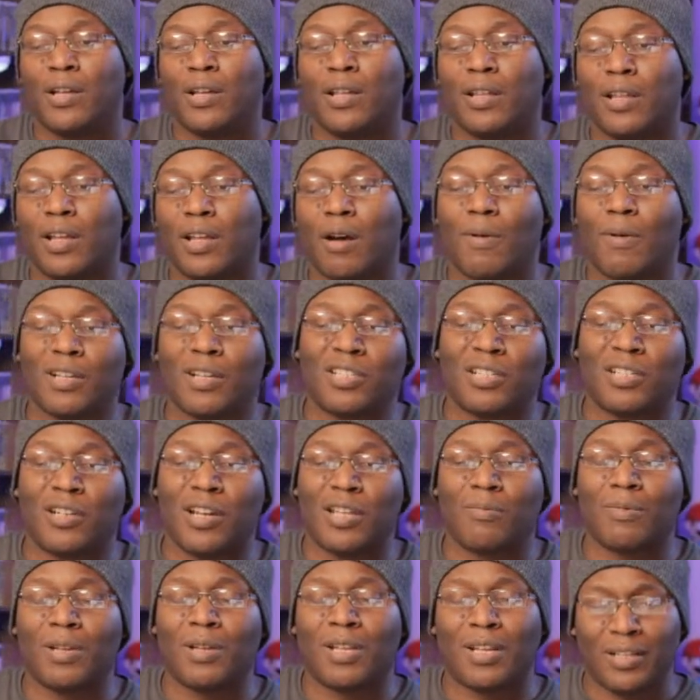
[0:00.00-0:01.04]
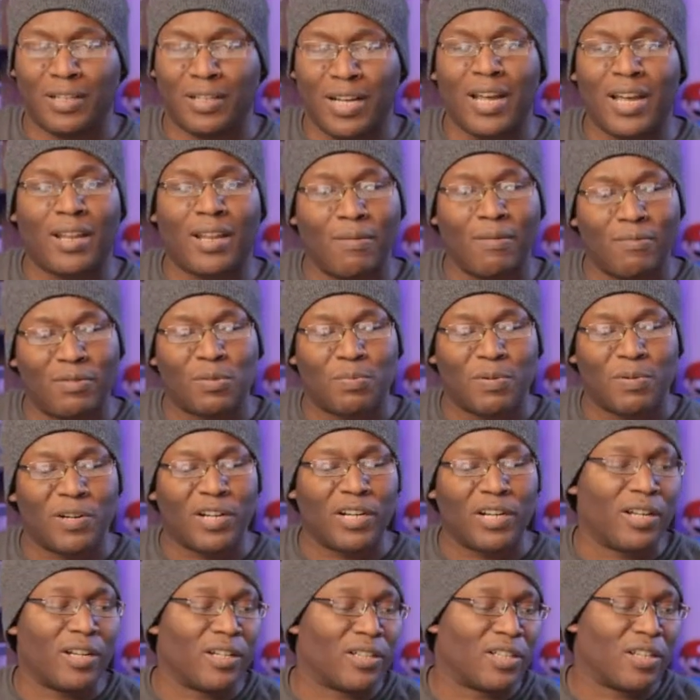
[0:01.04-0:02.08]
then I'll watch another one, like, dang, that one's pretty
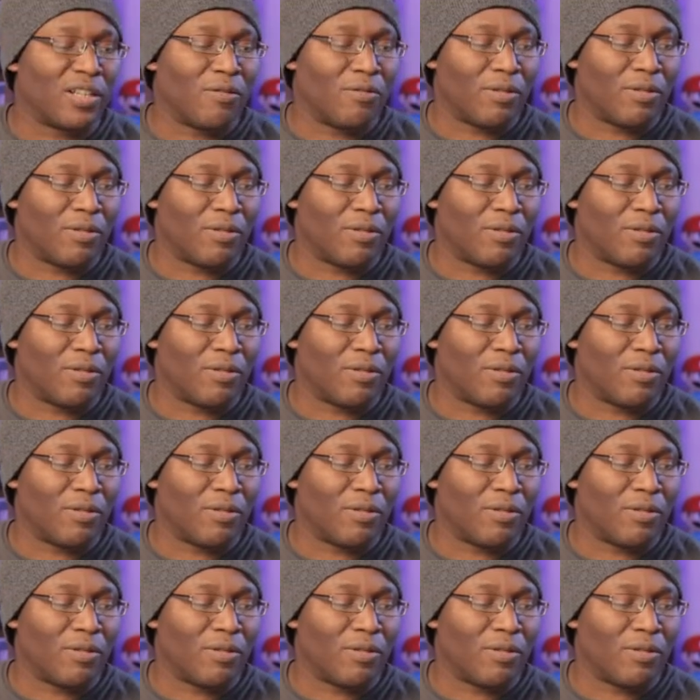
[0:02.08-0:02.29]
good too.